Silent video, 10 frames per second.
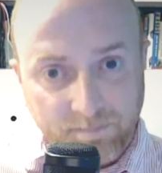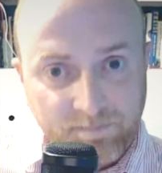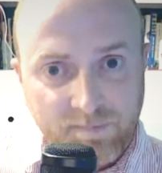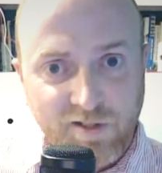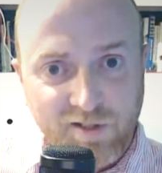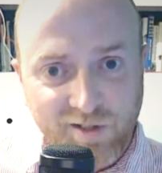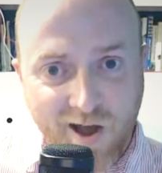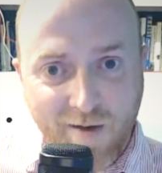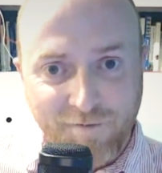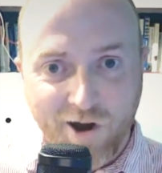
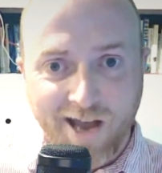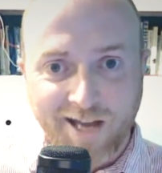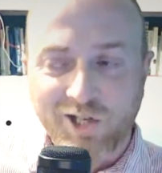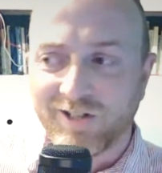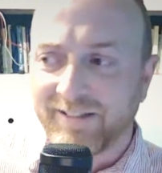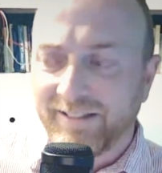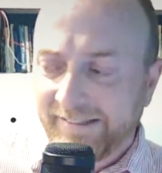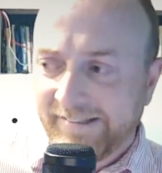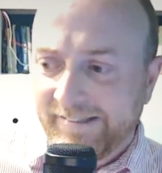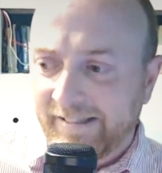start afresh and
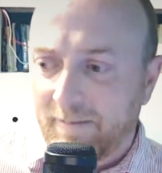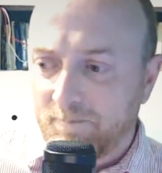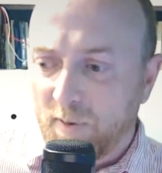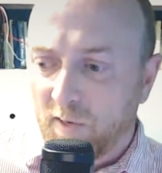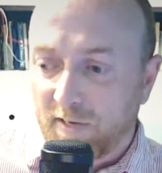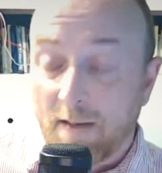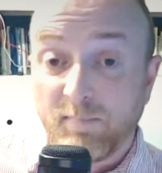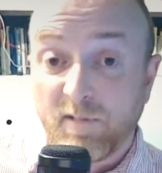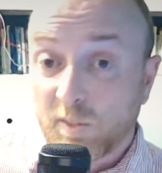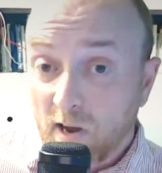build up
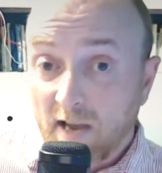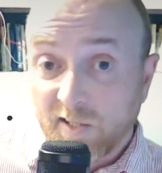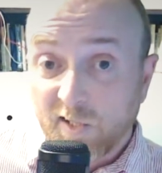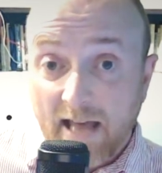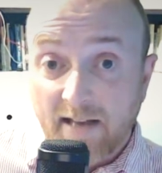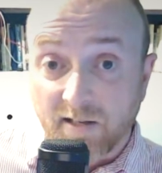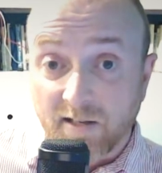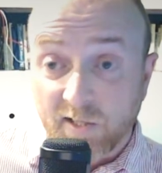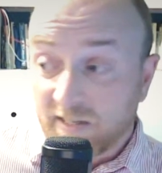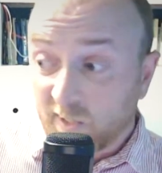despite the
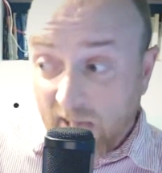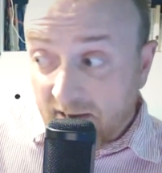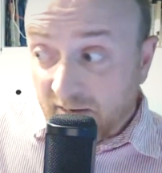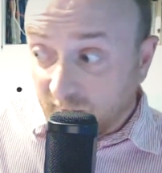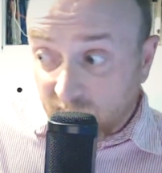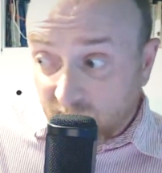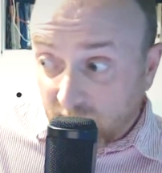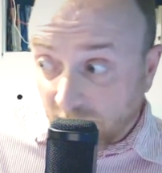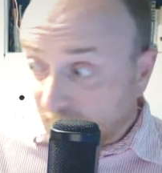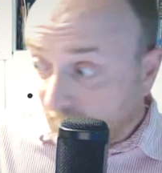sadness. And the sadness, you
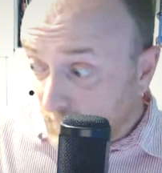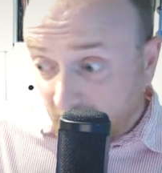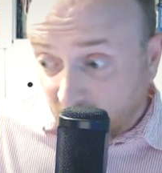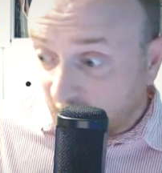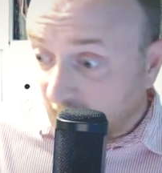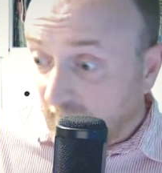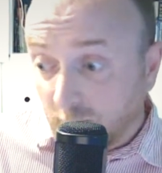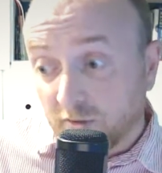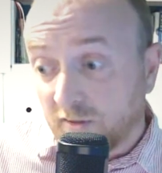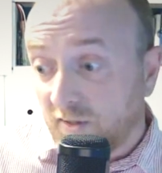know, for me certainly
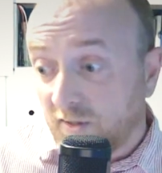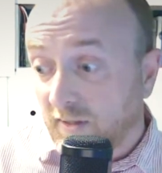was, you know,